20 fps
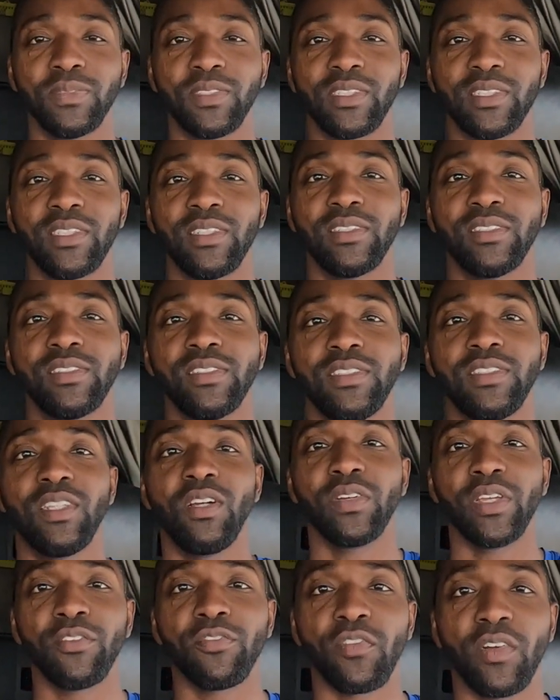So
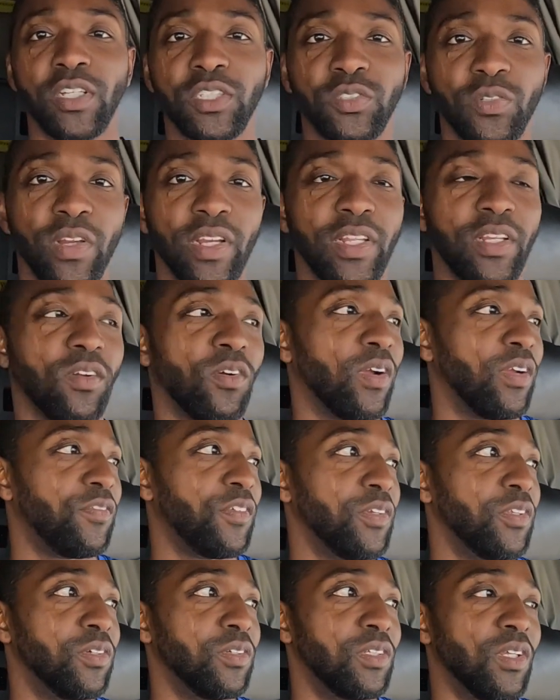don't get frustrated, or
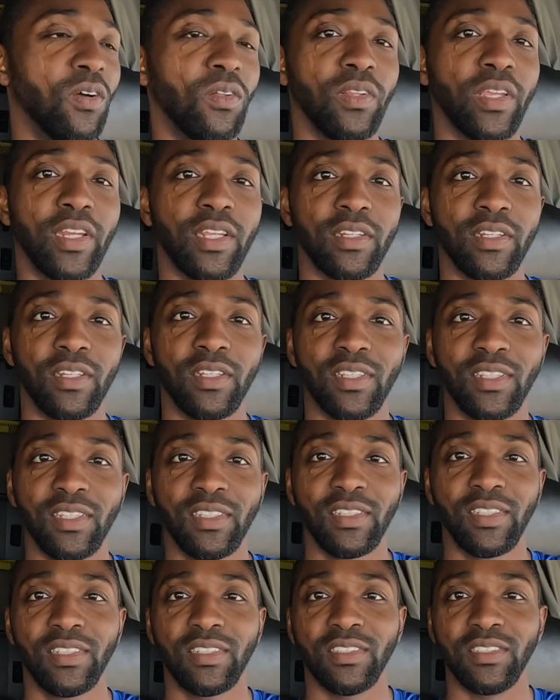if you do, don't let it
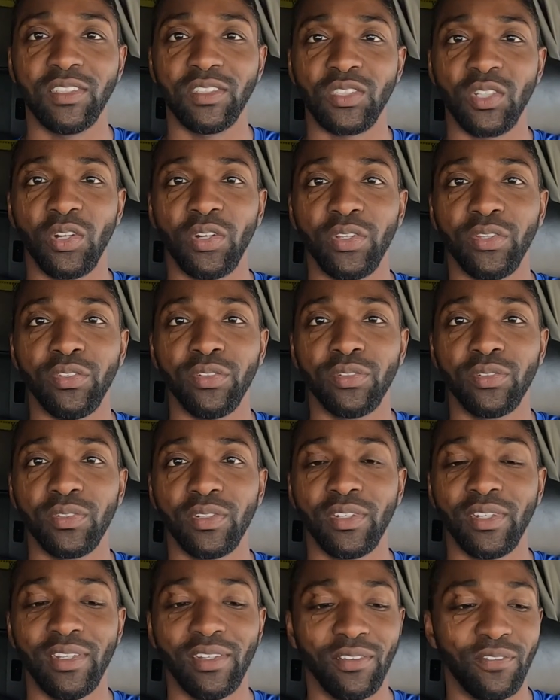deter you
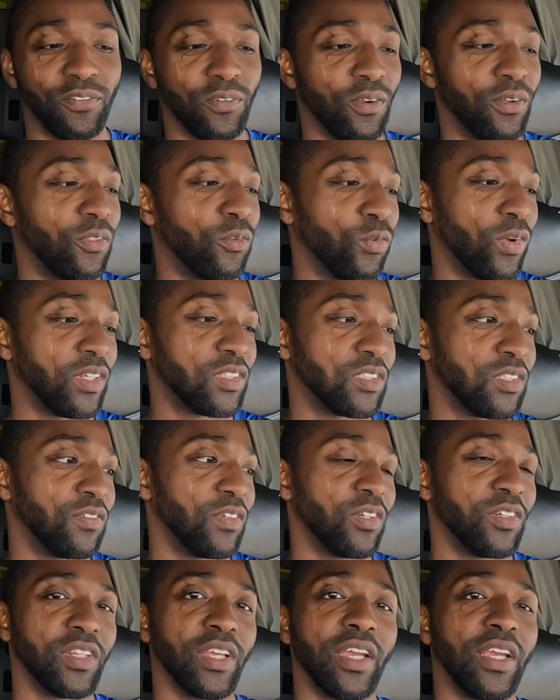for the rest of
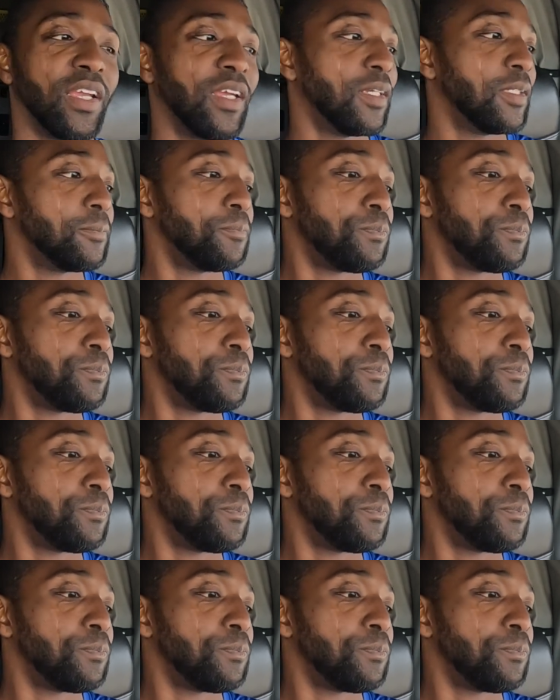your day.